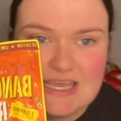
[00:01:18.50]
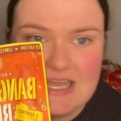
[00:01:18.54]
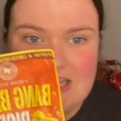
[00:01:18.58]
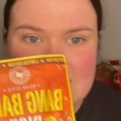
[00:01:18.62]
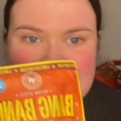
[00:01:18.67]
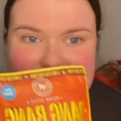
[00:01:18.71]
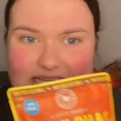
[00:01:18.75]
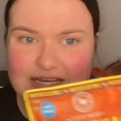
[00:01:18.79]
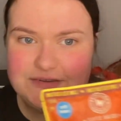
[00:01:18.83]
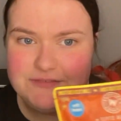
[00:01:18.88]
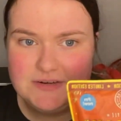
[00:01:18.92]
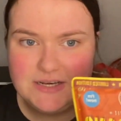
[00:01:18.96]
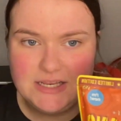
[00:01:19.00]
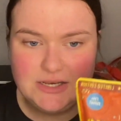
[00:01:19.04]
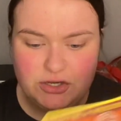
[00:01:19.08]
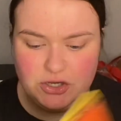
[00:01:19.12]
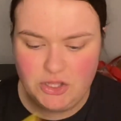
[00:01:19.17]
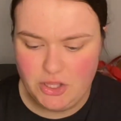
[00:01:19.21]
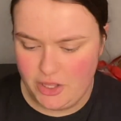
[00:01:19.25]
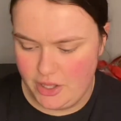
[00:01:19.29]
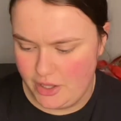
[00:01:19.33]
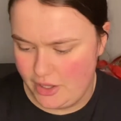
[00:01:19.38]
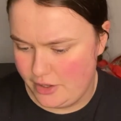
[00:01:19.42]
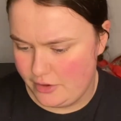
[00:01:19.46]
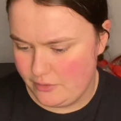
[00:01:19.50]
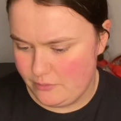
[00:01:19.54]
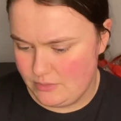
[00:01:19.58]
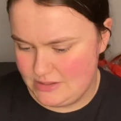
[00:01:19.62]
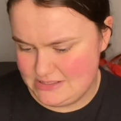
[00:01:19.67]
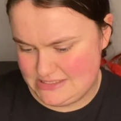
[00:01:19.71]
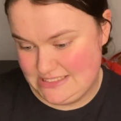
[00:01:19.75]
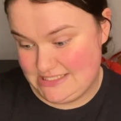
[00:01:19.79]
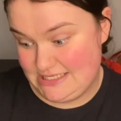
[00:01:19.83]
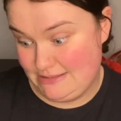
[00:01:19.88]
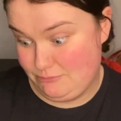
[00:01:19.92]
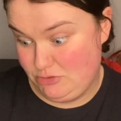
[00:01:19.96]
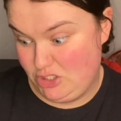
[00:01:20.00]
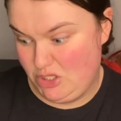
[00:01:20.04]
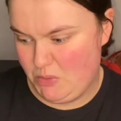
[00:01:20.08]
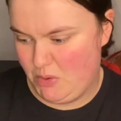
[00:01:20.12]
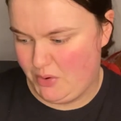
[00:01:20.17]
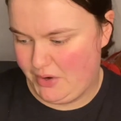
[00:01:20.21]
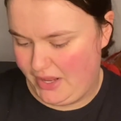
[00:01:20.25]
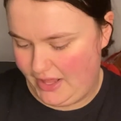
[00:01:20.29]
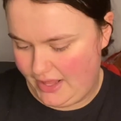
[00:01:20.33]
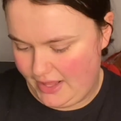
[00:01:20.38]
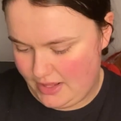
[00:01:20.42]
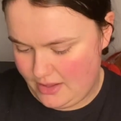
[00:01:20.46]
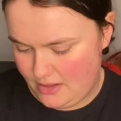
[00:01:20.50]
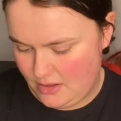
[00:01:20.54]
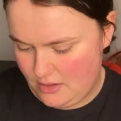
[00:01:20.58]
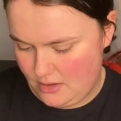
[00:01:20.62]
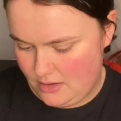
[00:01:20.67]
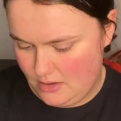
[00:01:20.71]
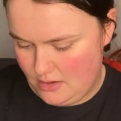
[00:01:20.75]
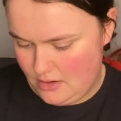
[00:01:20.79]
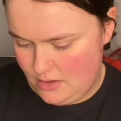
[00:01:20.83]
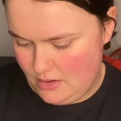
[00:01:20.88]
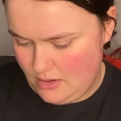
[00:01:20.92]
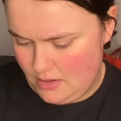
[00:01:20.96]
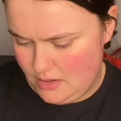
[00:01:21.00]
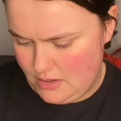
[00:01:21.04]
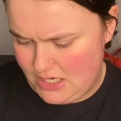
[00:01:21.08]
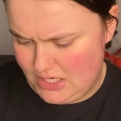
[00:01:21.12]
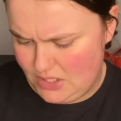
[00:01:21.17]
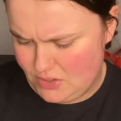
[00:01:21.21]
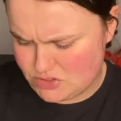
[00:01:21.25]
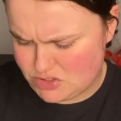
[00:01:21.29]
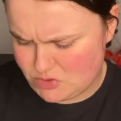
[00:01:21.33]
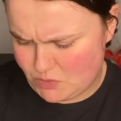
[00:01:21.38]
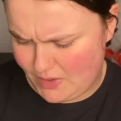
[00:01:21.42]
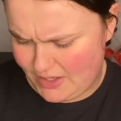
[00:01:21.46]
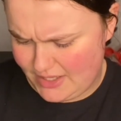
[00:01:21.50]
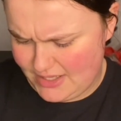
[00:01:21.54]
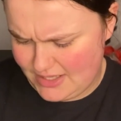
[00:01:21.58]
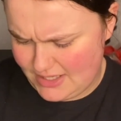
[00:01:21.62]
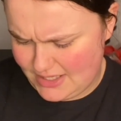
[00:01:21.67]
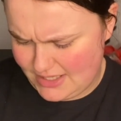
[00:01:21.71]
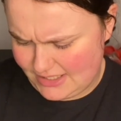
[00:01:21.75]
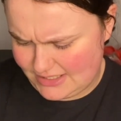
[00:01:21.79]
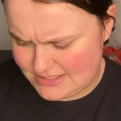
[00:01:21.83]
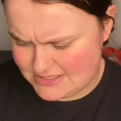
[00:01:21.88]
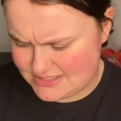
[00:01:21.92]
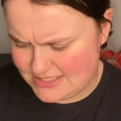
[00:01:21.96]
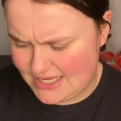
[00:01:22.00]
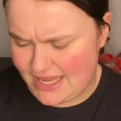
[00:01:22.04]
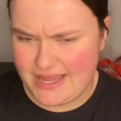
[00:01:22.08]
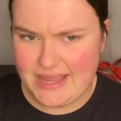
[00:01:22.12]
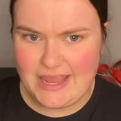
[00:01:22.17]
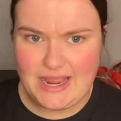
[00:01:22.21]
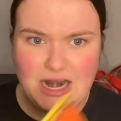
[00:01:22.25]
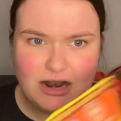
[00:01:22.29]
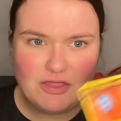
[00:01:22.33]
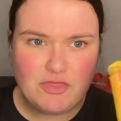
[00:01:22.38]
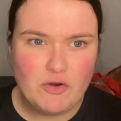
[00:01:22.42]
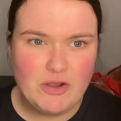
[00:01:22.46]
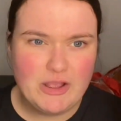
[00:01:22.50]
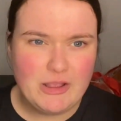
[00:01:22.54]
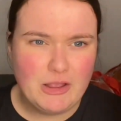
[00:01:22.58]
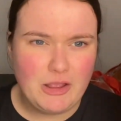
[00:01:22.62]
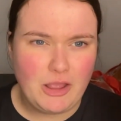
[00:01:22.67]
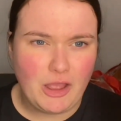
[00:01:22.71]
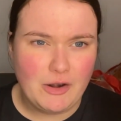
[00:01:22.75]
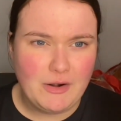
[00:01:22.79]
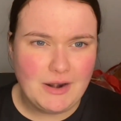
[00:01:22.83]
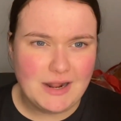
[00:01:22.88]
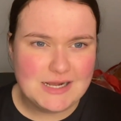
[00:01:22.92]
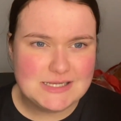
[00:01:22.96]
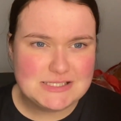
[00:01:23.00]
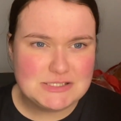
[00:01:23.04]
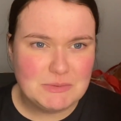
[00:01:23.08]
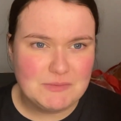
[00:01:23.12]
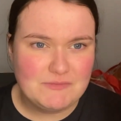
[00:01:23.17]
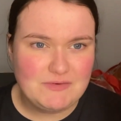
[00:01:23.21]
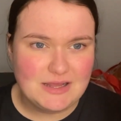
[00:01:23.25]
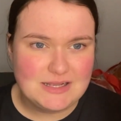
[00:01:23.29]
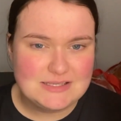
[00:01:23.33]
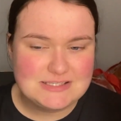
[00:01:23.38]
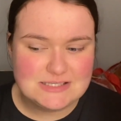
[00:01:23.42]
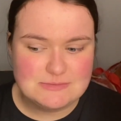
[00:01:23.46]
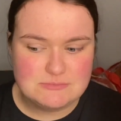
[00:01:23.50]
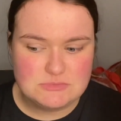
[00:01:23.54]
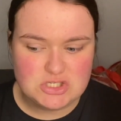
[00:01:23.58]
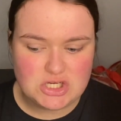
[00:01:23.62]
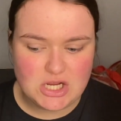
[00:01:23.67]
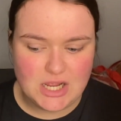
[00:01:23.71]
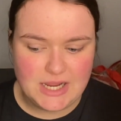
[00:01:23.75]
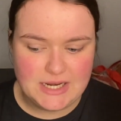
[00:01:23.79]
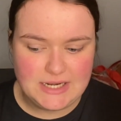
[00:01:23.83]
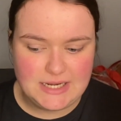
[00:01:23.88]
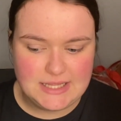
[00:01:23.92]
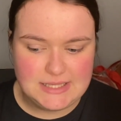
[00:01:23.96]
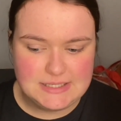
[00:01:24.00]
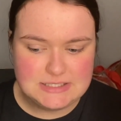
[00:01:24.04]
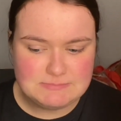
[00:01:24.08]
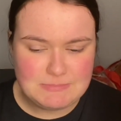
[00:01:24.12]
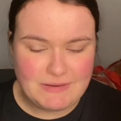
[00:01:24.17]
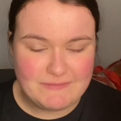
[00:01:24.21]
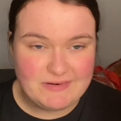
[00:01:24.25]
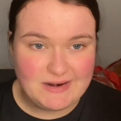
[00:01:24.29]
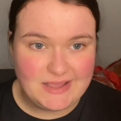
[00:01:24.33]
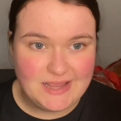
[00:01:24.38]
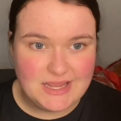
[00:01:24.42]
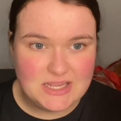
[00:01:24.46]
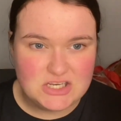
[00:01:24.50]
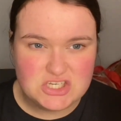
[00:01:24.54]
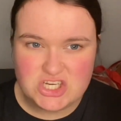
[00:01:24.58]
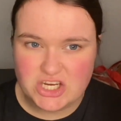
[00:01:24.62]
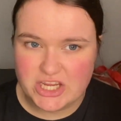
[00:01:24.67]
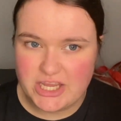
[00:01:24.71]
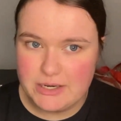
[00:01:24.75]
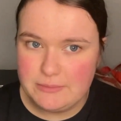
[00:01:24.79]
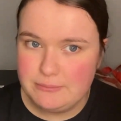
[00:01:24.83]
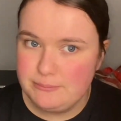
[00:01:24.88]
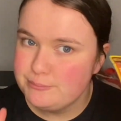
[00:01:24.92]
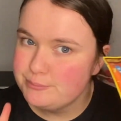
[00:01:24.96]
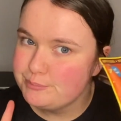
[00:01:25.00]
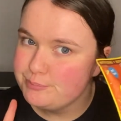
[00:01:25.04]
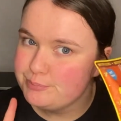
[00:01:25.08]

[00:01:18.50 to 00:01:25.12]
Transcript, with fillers: is definitely new. It says I'm new on it. It looks quite exciting. I thought it could go nicely with like some Chinese marinated chicken.